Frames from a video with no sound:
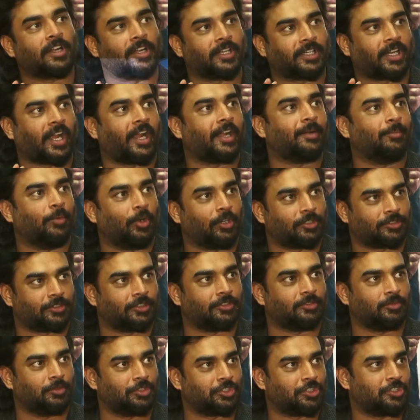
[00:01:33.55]
retired boxer,
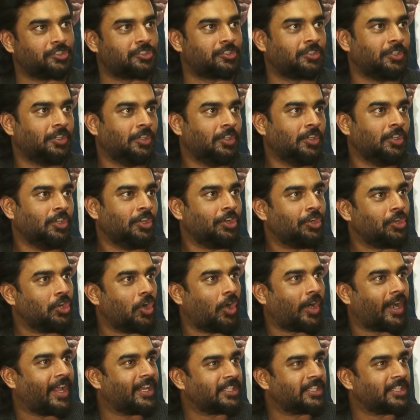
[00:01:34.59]
which is not